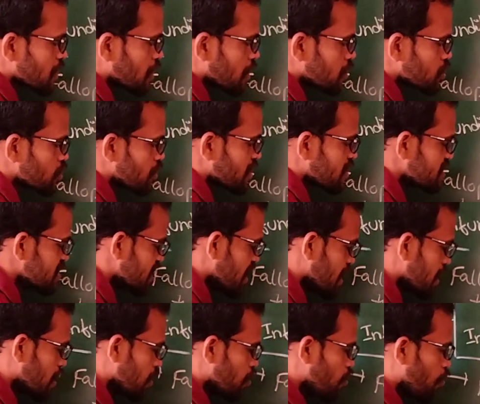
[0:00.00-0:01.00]
Also known as a
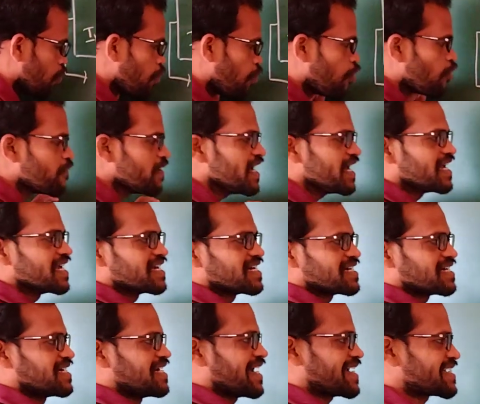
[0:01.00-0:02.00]

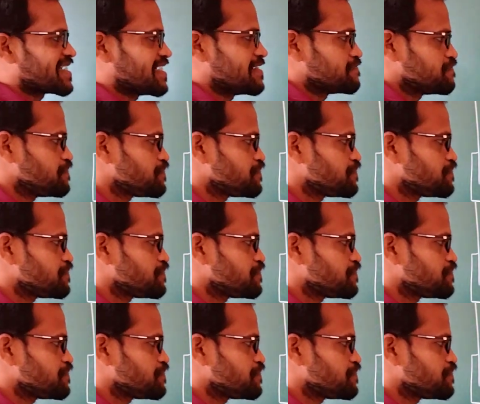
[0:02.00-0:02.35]
oviduct.